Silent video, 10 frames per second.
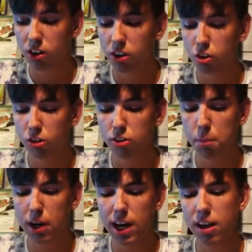Drugs are
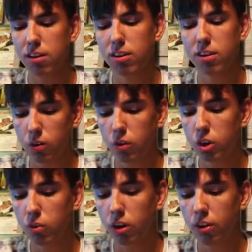bad. Would
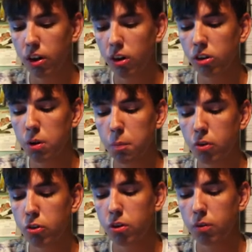you rather only
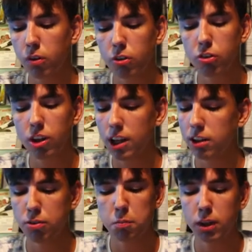brutal? What does that
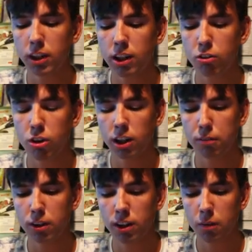even mean? That's not
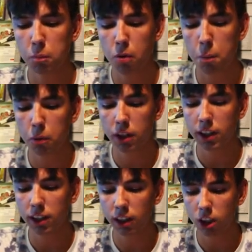even proper
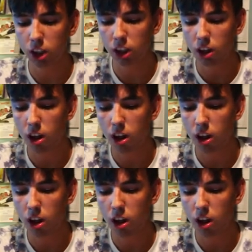English.